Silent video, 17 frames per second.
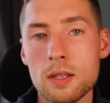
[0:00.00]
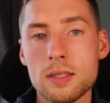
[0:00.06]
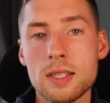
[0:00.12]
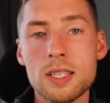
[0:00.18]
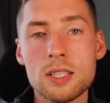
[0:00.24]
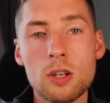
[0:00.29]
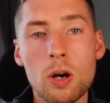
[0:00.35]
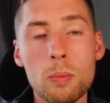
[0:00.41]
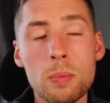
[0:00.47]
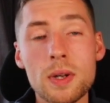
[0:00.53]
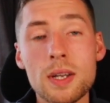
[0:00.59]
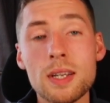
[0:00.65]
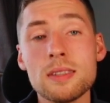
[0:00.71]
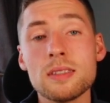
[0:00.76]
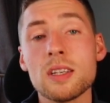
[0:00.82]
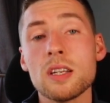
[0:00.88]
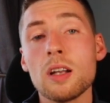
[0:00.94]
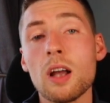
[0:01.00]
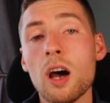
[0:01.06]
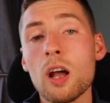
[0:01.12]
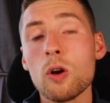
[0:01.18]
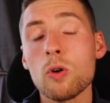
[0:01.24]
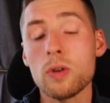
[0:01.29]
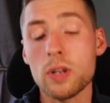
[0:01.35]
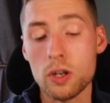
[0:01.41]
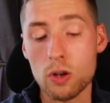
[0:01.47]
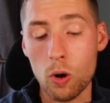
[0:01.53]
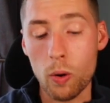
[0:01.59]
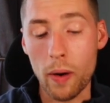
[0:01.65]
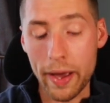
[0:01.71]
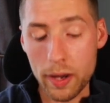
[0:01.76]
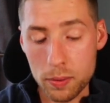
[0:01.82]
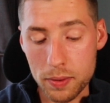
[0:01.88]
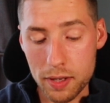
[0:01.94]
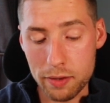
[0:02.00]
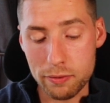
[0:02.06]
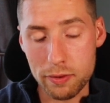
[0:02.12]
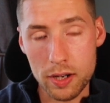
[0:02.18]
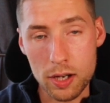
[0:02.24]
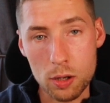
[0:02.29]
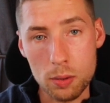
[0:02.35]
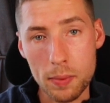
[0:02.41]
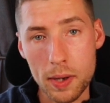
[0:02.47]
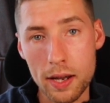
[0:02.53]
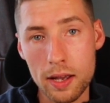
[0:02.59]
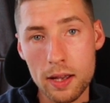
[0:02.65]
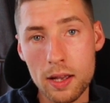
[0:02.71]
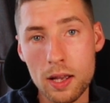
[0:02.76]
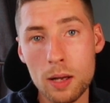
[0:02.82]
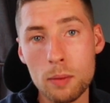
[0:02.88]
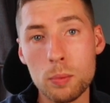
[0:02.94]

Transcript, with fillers: These companies can not only grow equity for Illumina,